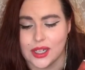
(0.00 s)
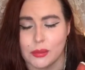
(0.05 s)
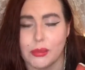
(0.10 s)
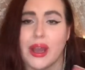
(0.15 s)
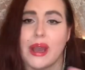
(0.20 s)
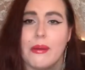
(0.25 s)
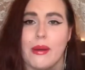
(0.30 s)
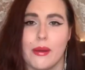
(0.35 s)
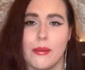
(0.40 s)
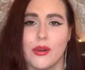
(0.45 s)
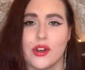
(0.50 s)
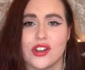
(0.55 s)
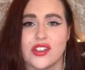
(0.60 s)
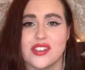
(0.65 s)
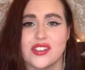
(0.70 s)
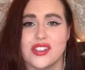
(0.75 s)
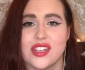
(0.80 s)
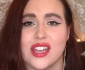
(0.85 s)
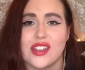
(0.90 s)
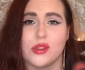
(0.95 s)
buy my
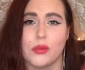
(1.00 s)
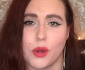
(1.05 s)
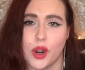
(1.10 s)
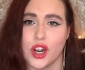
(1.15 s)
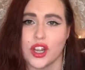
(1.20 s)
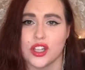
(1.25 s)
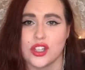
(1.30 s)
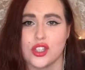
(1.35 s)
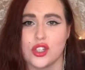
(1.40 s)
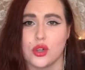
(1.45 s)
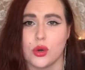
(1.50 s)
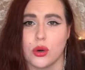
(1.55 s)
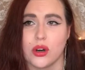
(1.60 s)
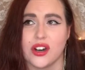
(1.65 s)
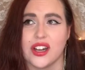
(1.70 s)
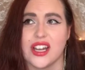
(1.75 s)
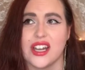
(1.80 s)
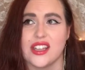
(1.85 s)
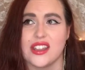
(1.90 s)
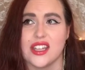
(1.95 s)
books, at the bargain
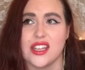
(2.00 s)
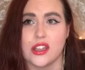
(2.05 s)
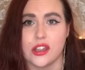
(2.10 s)
store in the